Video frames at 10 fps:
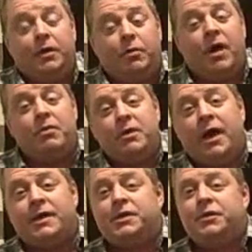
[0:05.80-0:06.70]
and you're
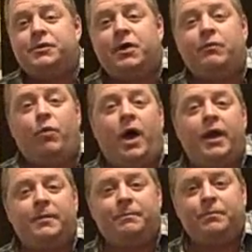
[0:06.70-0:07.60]
probably asking yourself
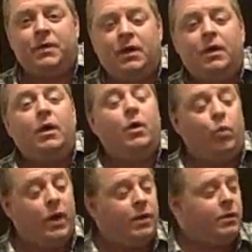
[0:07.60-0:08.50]
why.
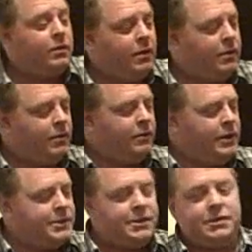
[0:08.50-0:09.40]
Well,
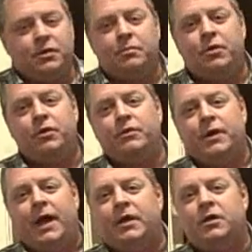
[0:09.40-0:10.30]
this is the computer
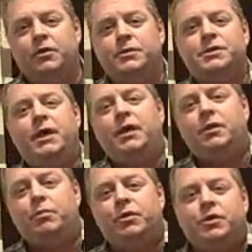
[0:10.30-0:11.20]
that I use
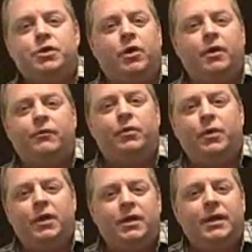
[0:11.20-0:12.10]
to put the show out every
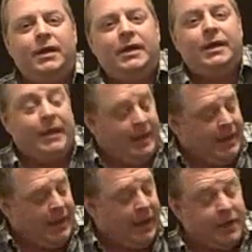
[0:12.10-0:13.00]
week,
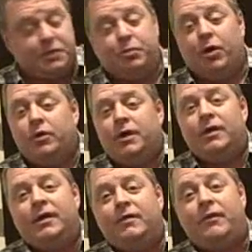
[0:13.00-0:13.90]
and it's broke.
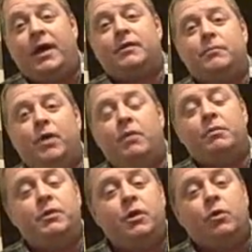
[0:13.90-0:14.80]
In fact,
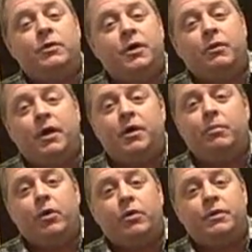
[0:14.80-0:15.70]
probably the only thing around
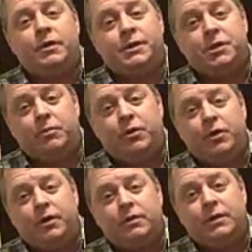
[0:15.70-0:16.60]
here broker than this
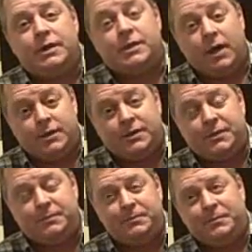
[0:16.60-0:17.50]
computer is
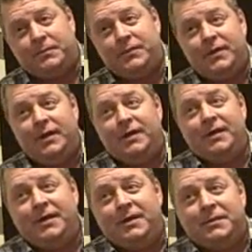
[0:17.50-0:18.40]
us.
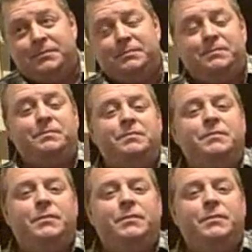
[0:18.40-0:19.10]
A